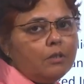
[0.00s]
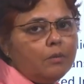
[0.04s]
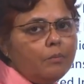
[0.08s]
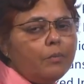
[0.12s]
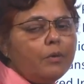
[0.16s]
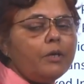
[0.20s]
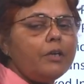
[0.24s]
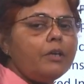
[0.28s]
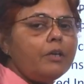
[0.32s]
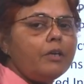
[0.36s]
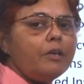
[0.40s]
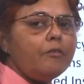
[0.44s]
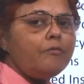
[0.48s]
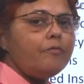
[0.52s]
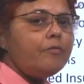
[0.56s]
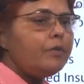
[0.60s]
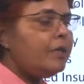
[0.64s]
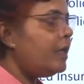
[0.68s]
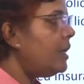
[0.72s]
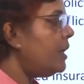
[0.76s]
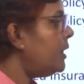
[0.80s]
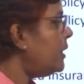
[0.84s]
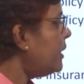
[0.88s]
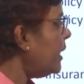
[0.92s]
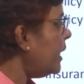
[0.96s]
But if
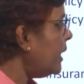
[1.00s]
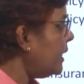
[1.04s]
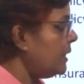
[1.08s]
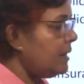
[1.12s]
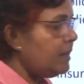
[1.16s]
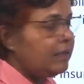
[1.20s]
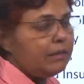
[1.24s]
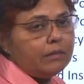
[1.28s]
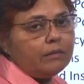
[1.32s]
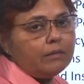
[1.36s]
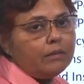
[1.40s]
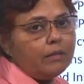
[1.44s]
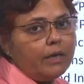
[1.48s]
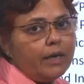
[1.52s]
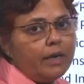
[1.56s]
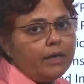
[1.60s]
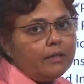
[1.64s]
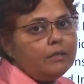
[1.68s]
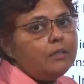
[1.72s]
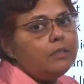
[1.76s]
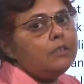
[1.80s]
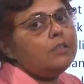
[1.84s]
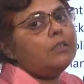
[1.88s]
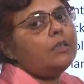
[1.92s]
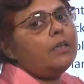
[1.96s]
he dies
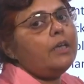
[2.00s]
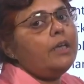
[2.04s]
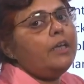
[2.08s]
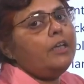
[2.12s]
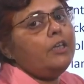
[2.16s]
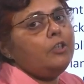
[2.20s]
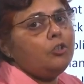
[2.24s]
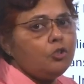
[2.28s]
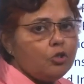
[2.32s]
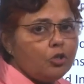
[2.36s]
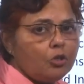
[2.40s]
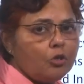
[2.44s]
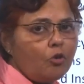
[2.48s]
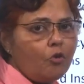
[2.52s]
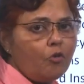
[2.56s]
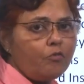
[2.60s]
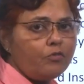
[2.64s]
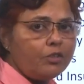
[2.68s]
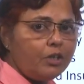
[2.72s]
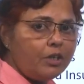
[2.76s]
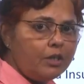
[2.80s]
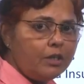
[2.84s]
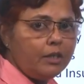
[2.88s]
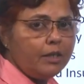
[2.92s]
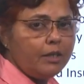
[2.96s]
at this age of
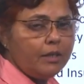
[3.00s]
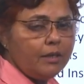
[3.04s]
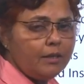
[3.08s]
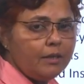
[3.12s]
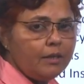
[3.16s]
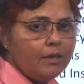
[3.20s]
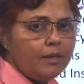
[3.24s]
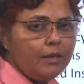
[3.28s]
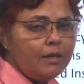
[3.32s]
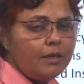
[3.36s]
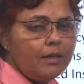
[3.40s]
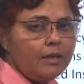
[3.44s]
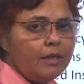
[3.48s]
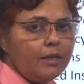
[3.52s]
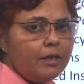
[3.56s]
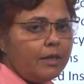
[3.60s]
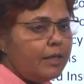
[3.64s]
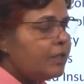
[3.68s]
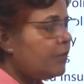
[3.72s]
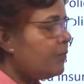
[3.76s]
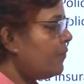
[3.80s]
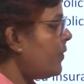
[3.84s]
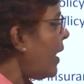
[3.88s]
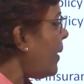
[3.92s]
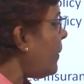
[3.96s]
30,
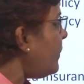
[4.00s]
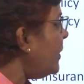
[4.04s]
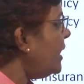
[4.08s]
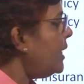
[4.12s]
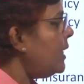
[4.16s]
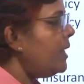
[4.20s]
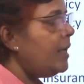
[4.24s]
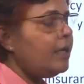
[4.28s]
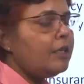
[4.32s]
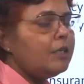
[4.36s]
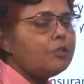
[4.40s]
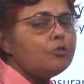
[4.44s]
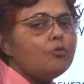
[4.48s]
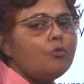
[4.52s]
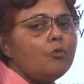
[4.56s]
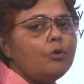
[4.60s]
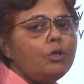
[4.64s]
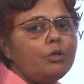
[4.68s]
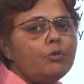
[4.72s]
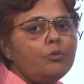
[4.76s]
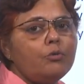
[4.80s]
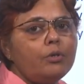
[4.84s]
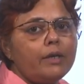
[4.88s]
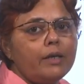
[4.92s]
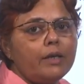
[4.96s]
his family is
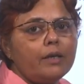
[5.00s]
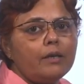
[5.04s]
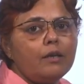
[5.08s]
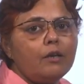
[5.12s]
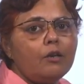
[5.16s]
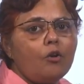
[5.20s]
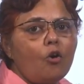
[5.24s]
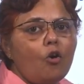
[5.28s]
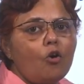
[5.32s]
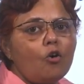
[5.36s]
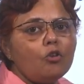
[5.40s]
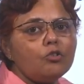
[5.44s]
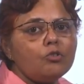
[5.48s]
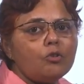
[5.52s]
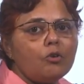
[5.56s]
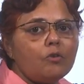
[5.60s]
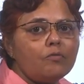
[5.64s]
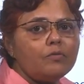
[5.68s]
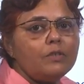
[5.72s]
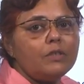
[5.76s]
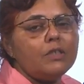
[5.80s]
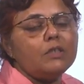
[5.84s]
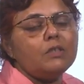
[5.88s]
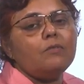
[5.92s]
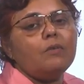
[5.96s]
going to take a loss of
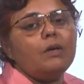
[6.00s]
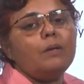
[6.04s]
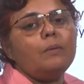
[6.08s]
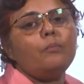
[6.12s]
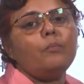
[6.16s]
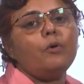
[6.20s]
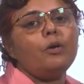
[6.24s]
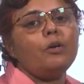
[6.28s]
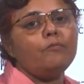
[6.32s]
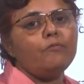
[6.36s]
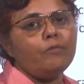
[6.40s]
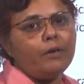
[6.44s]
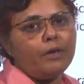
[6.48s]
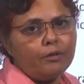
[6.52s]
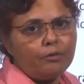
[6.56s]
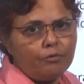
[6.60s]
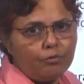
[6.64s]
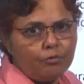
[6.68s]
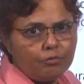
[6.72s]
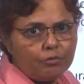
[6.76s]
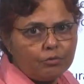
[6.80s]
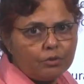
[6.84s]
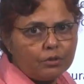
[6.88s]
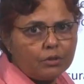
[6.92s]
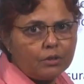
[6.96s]
this 1.5
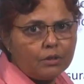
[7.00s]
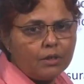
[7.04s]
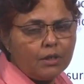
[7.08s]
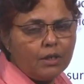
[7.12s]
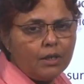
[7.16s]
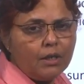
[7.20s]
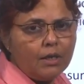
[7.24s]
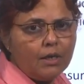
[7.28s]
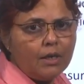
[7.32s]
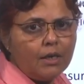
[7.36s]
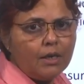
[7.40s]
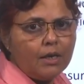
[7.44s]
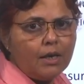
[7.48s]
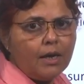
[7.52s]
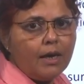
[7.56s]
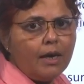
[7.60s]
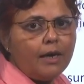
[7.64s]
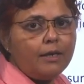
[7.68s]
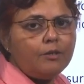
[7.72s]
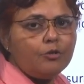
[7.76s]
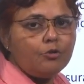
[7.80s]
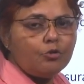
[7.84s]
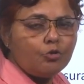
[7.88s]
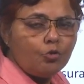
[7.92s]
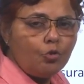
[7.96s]
crores.
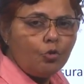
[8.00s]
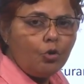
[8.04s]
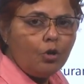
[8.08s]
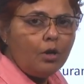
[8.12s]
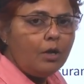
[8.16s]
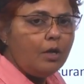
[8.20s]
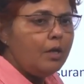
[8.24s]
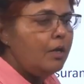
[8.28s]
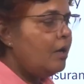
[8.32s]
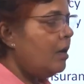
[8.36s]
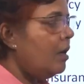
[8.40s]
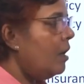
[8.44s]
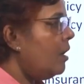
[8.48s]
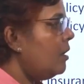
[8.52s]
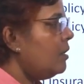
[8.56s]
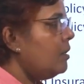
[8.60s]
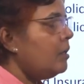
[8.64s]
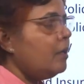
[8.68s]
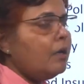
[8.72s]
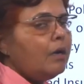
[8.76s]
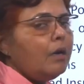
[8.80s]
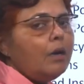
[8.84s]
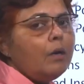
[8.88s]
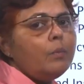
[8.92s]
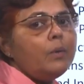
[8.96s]
And so, a
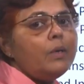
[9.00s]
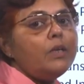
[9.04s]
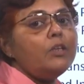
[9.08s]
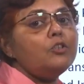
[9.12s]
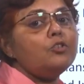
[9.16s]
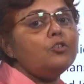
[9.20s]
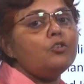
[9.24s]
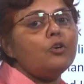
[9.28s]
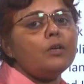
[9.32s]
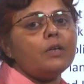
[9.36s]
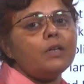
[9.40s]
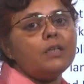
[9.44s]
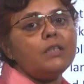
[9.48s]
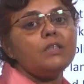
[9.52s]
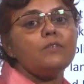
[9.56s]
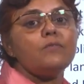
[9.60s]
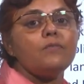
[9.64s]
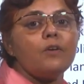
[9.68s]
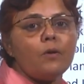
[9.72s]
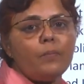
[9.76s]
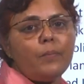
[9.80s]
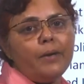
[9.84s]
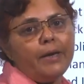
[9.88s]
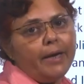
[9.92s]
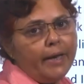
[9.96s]
term insurance
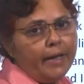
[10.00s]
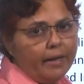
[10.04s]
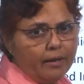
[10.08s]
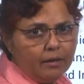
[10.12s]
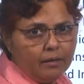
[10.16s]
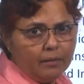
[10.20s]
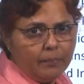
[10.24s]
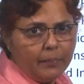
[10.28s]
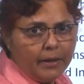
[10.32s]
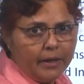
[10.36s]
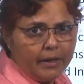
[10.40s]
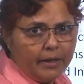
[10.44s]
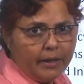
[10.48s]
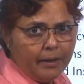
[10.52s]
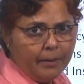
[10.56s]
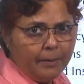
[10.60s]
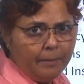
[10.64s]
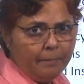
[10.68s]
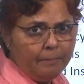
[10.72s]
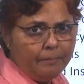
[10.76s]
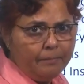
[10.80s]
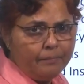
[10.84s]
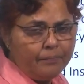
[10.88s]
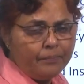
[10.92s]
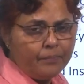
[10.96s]
will be taken by
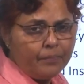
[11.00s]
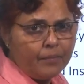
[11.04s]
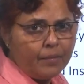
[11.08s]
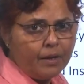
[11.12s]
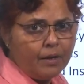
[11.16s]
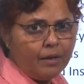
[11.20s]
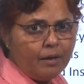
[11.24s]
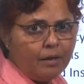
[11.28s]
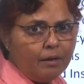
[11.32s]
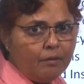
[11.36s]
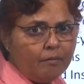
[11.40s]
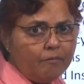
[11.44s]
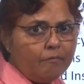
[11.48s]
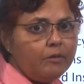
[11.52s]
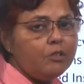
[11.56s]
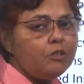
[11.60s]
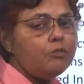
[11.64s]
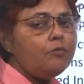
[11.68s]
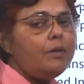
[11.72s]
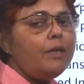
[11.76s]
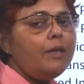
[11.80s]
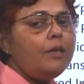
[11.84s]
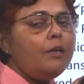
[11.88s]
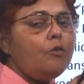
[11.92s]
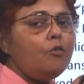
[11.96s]
him, which
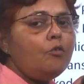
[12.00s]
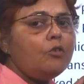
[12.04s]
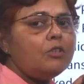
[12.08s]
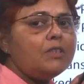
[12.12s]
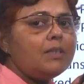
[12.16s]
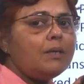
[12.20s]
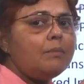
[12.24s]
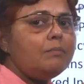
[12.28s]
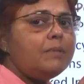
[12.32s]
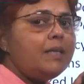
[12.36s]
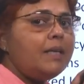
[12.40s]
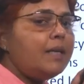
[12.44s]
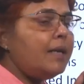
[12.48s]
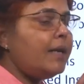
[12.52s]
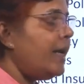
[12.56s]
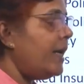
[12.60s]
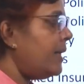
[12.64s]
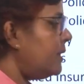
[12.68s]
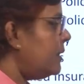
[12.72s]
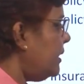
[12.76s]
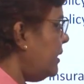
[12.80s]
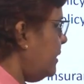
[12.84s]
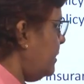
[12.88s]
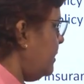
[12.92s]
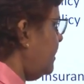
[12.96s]
will look something
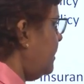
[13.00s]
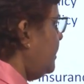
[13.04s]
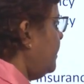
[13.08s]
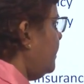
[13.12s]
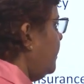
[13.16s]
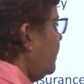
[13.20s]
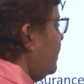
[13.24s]
like this.